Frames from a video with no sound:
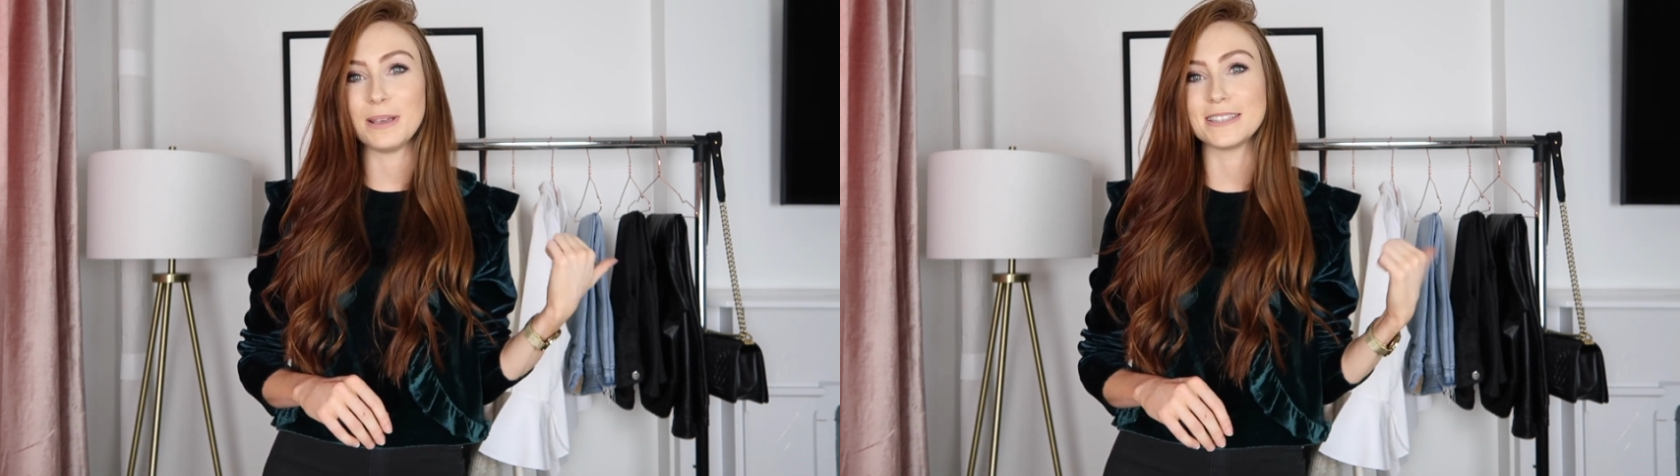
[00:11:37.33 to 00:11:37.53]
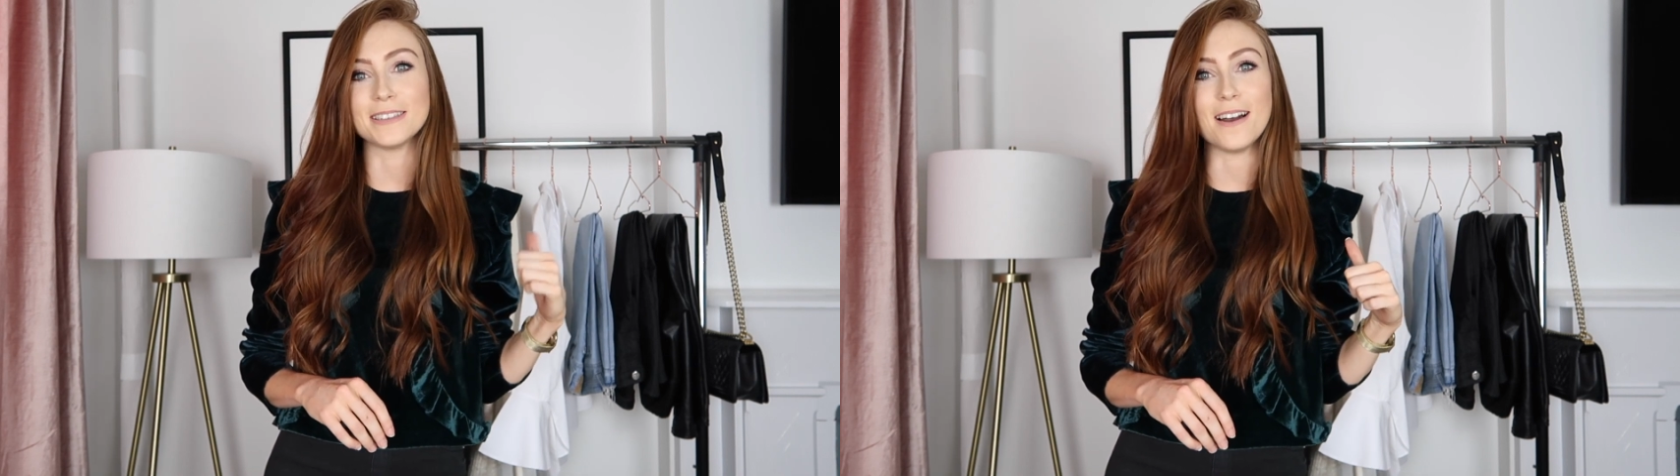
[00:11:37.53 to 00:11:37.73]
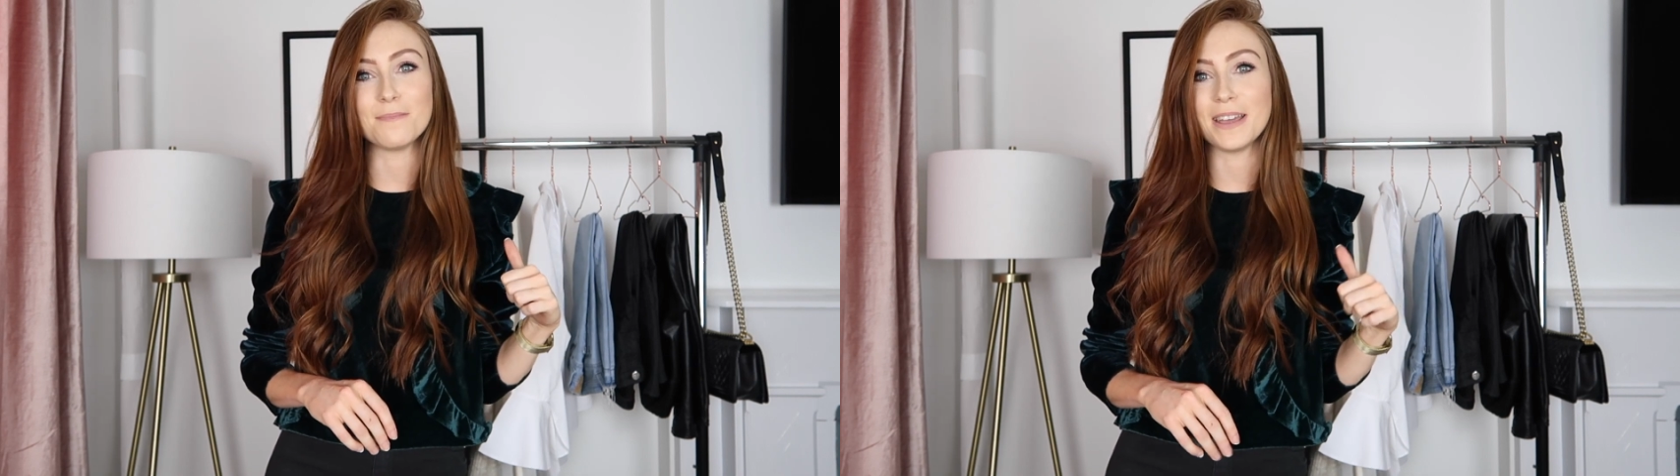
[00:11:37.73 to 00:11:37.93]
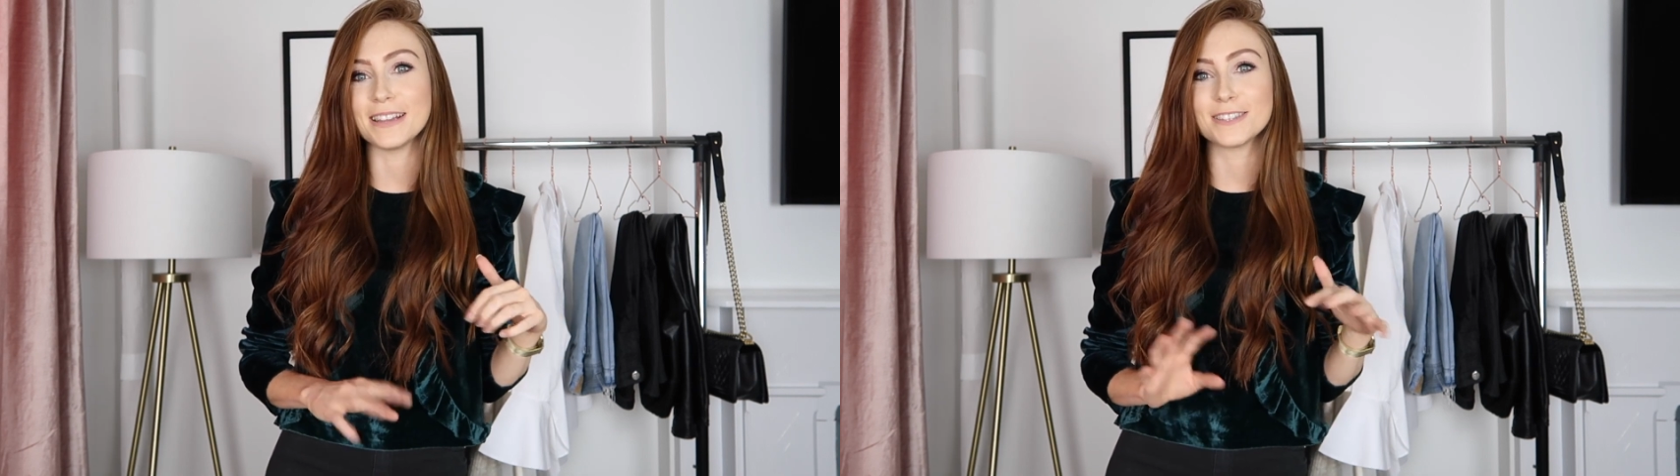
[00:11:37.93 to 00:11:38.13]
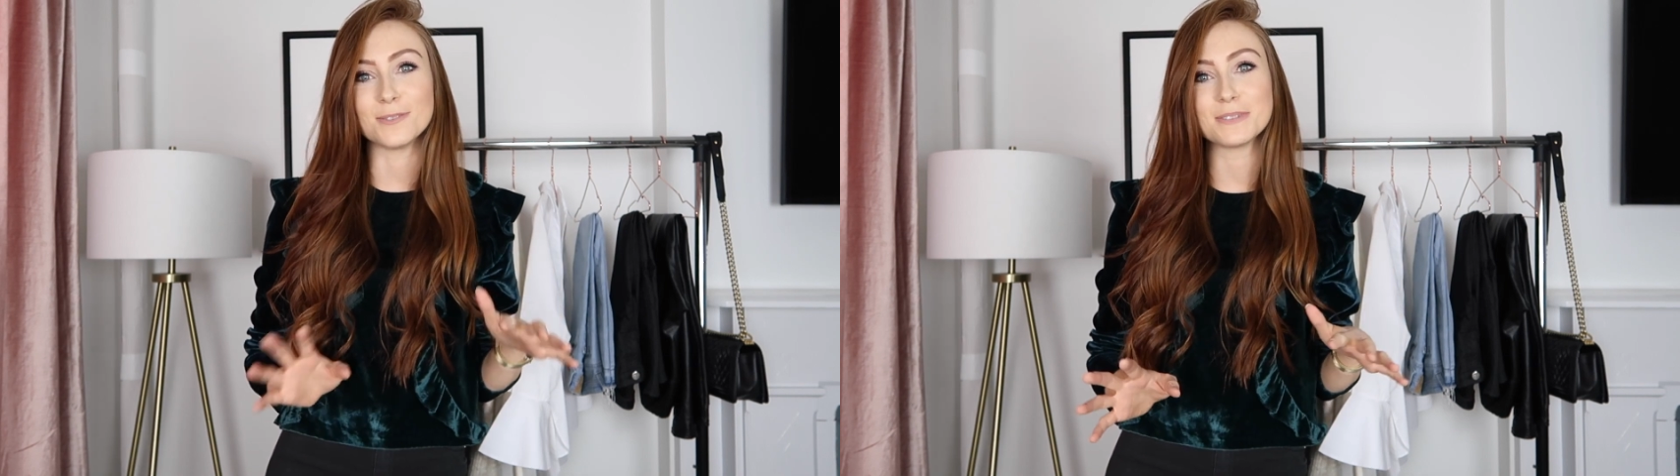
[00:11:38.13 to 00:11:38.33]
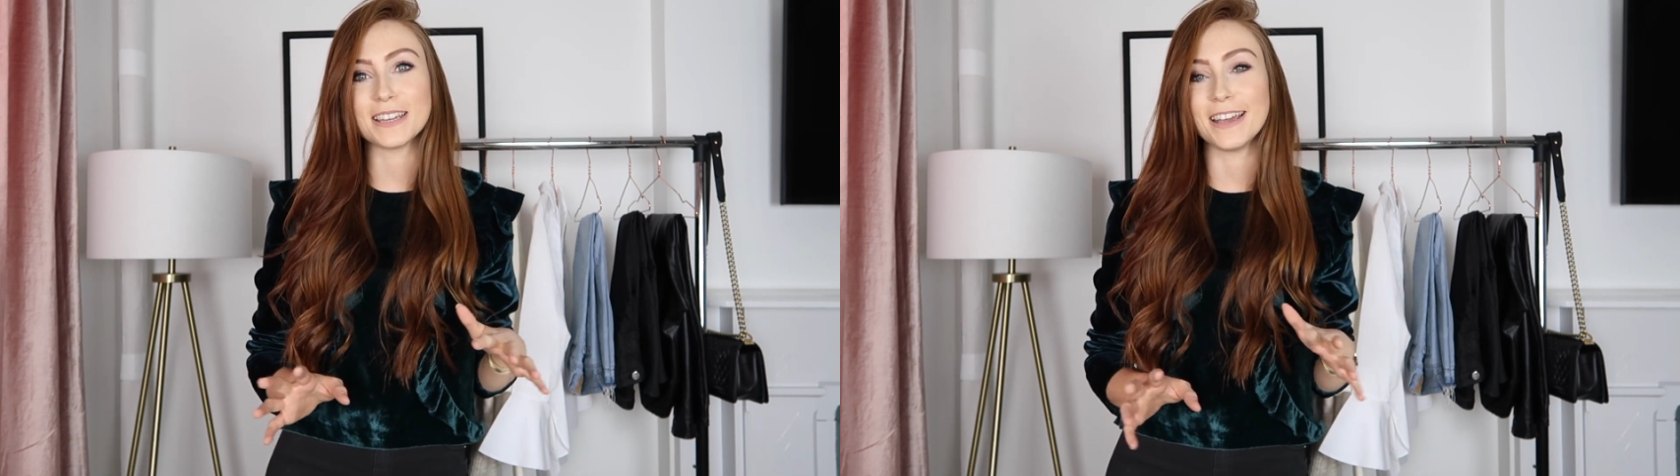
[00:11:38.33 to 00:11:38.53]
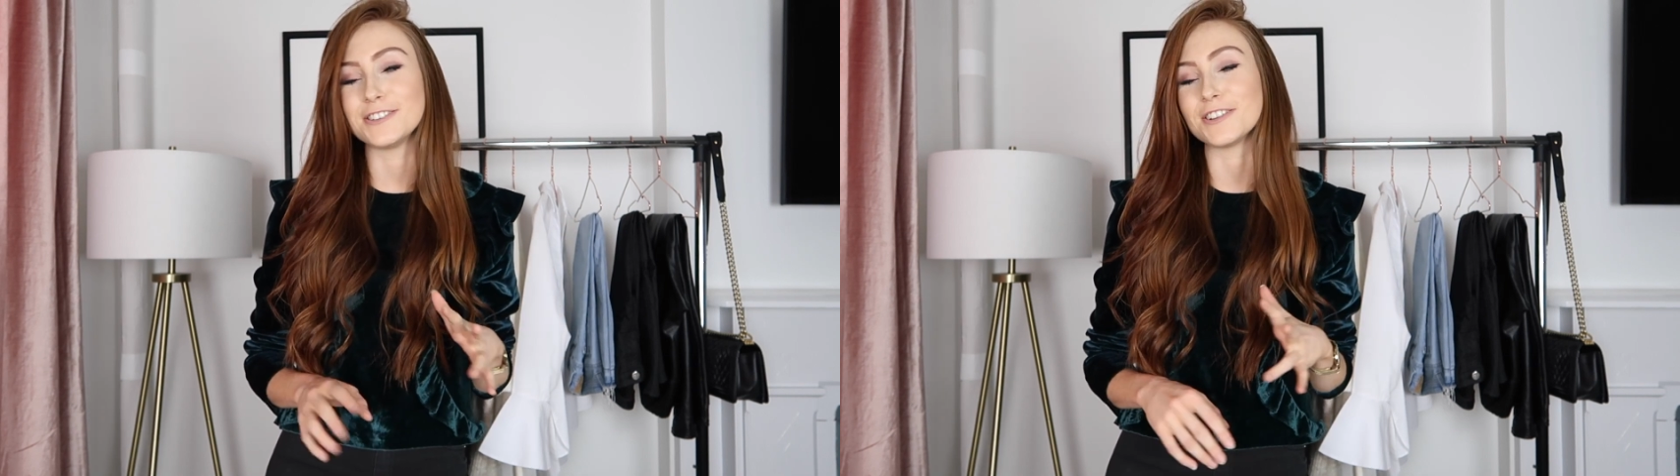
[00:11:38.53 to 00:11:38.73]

pieces on me at some stage,